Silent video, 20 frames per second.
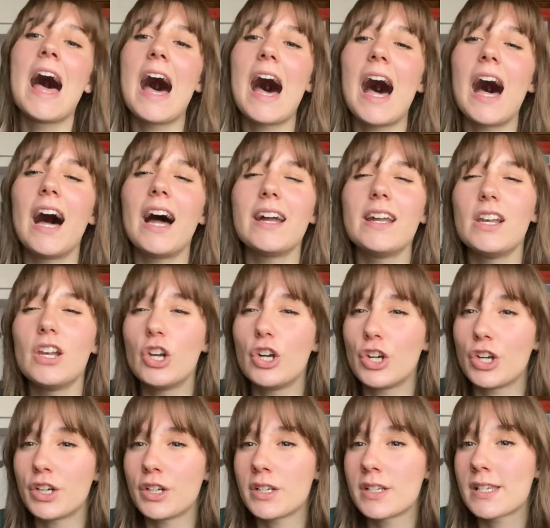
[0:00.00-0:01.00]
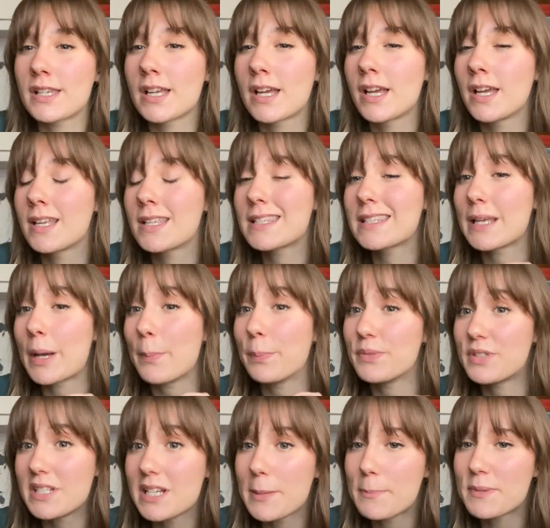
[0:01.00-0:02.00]
I learned some
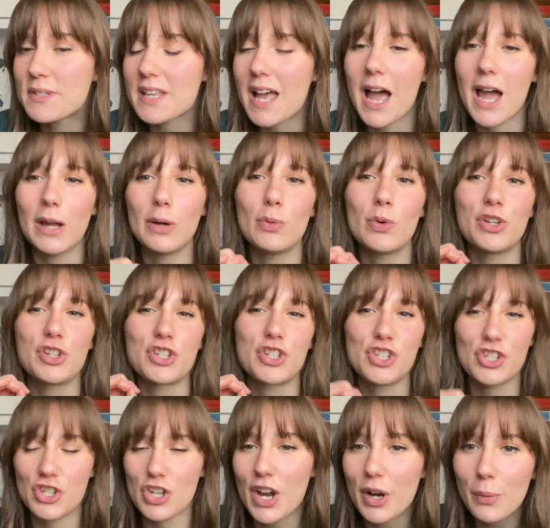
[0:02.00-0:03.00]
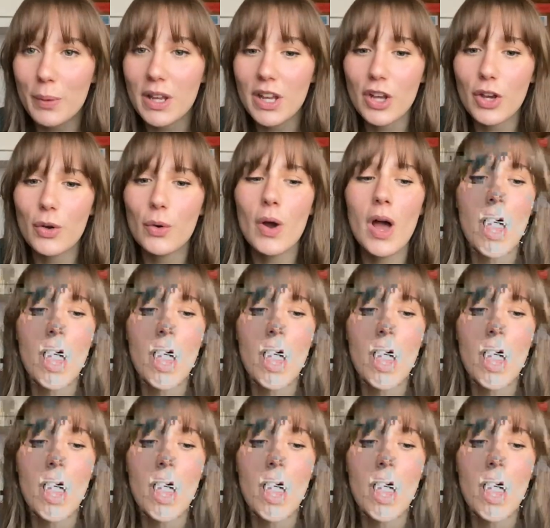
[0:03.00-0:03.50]
tips I want to share with you